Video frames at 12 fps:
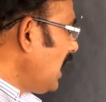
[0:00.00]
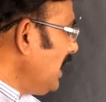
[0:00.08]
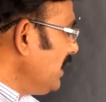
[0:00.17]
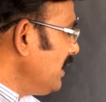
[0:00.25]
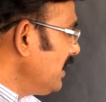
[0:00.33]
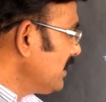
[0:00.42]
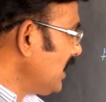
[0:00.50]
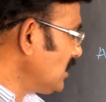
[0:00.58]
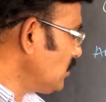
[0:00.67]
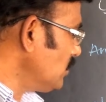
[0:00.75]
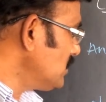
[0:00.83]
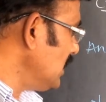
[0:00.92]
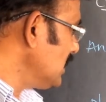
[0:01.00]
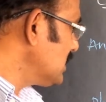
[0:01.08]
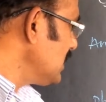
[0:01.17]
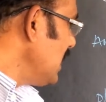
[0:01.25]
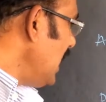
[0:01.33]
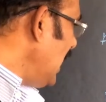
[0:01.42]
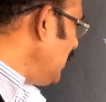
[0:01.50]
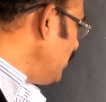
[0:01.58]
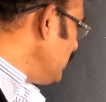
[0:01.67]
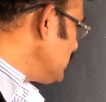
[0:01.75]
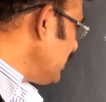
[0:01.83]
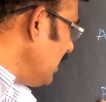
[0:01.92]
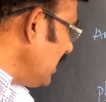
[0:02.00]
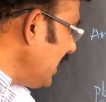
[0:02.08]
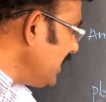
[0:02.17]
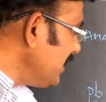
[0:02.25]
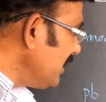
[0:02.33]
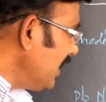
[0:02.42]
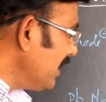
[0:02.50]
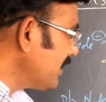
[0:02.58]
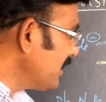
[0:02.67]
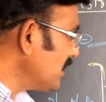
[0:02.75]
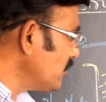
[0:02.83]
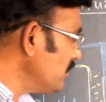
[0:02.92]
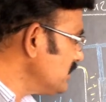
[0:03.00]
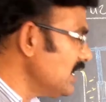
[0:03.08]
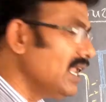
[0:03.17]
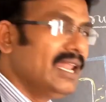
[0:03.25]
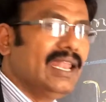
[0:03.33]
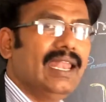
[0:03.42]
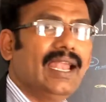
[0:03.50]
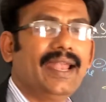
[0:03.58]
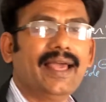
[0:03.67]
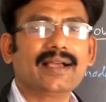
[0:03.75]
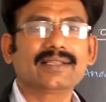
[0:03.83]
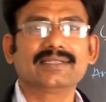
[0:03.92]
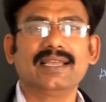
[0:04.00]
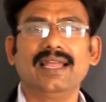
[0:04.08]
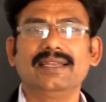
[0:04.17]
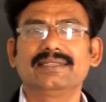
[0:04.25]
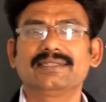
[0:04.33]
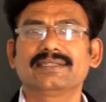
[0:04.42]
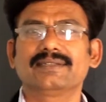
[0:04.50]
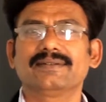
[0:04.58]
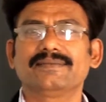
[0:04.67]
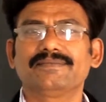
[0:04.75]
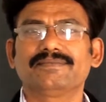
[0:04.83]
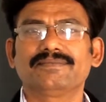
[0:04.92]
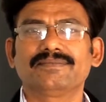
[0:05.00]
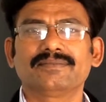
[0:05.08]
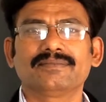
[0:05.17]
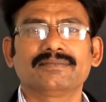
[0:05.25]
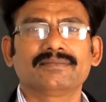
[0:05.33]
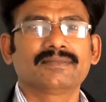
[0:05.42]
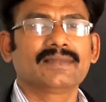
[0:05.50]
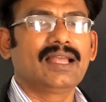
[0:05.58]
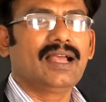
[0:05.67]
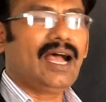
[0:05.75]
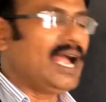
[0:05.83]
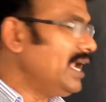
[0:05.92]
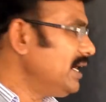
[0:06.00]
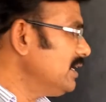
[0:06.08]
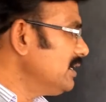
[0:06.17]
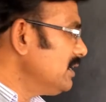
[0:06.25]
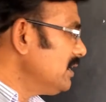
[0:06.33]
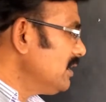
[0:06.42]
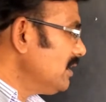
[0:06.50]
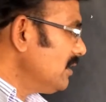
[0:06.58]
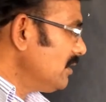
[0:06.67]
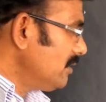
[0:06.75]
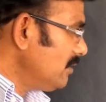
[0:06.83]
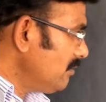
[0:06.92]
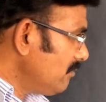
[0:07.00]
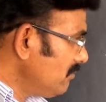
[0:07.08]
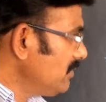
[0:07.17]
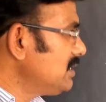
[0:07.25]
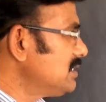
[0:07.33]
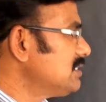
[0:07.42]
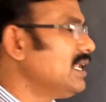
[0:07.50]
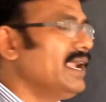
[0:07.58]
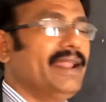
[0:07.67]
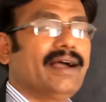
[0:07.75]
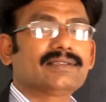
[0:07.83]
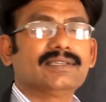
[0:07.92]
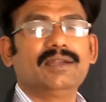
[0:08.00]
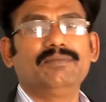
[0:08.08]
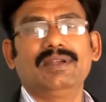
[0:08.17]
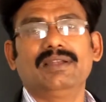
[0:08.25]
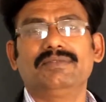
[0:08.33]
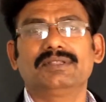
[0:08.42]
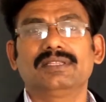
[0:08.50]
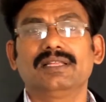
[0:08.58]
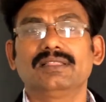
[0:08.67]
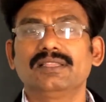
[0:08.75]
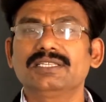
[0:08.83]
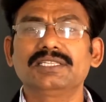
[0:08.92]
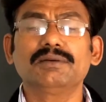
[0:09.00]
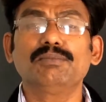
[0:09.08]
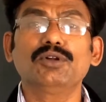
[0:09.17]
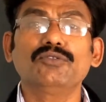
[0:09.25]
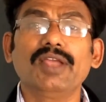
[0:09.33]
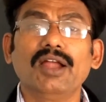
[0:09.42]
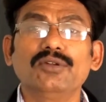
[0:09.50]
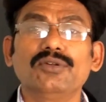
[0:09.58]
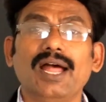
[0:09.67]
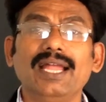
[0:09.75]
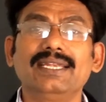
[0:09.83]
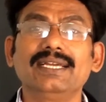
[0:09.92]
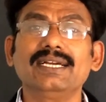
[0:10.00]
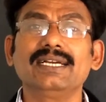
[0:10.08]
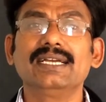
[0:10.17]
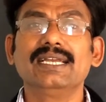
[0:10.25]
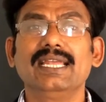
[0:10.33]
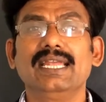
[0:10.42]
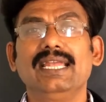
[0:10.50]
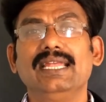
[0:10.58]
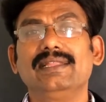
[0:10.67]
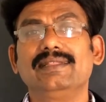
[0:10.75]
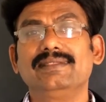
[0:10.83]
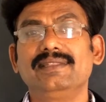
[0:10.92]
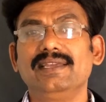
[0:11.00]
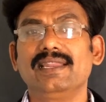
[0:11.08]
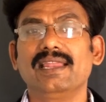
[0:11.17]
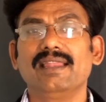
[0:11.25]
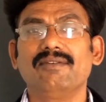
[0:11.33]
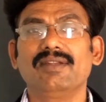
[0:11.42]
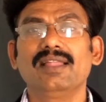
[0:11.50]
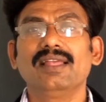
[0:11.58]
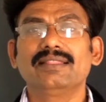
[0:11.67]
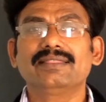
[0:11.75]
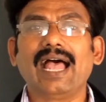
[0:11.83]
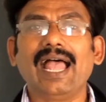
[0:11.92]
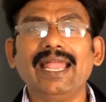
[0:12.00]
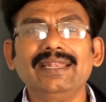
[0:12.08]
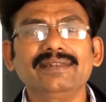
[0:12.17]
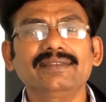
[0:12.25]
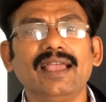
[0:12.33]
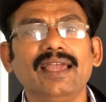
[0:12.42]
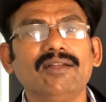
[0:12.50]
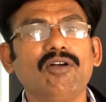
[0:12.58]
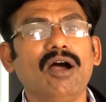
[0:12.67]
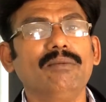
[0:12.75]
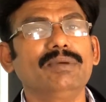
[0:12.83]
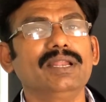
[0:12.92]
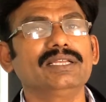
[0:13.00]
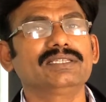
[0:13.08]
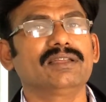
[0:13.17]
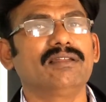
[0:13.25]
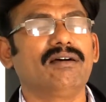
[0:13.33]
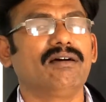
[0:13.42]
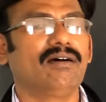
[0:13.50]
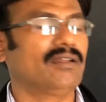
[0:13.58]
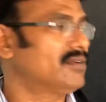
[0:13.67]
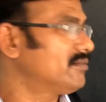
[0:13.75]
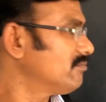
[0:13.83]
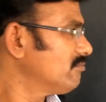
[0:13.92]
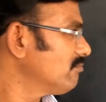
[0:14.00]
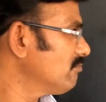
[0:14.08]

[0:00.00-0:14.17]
and cathode cells. Anode is the lead and the cathode is the lead oxides. And this is the lead oxide build method. This is about we have to write in the theory level. The entire combination are